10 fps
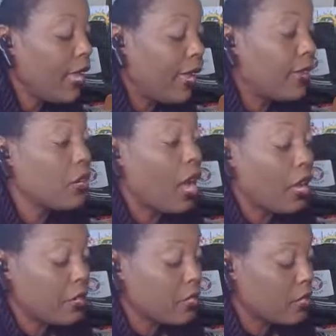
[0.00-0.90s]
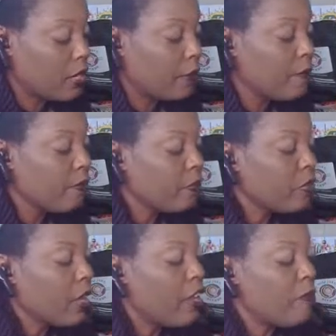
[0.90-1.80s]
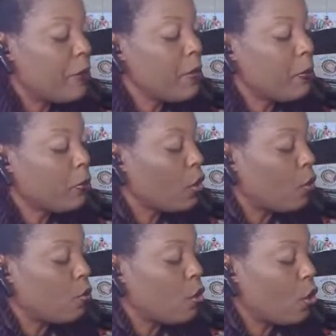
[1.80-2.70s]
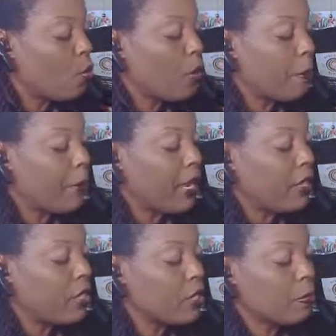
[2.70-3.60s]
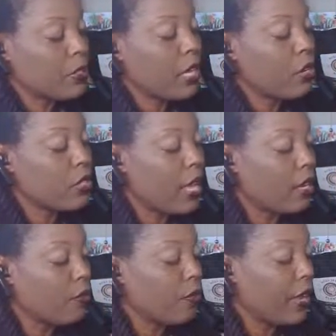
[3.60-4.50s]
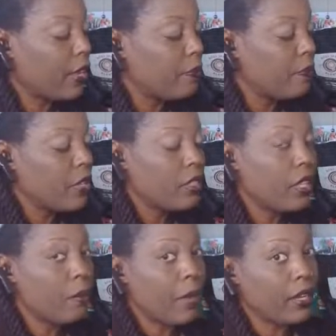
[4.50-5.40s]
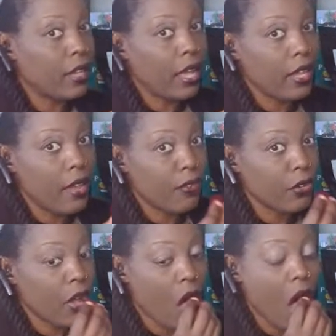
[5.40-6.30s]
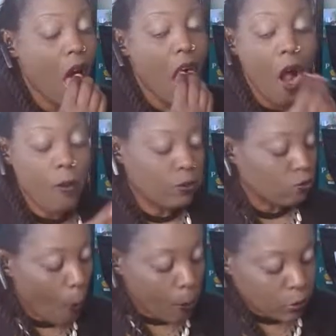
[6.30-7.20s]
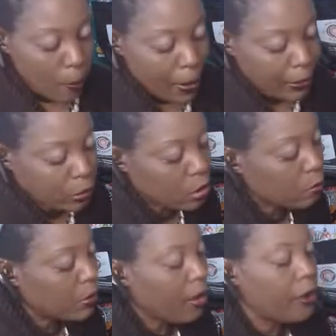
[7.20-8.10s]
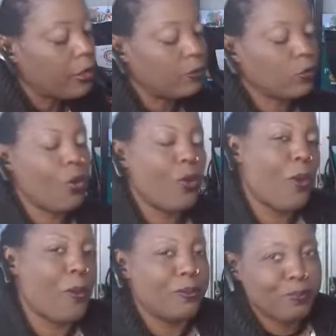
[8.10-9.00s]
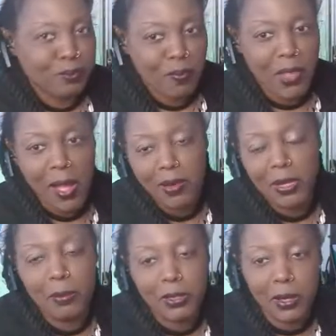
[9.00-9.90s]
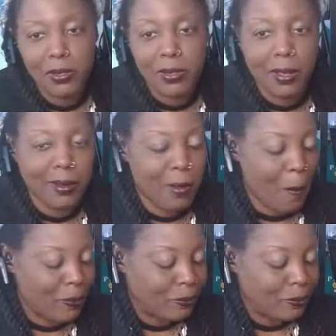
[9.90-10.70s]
And honestly, if people don't know what made this potato salad red, they might not ever know. They might just be like, "Ooh, holiday potato salad."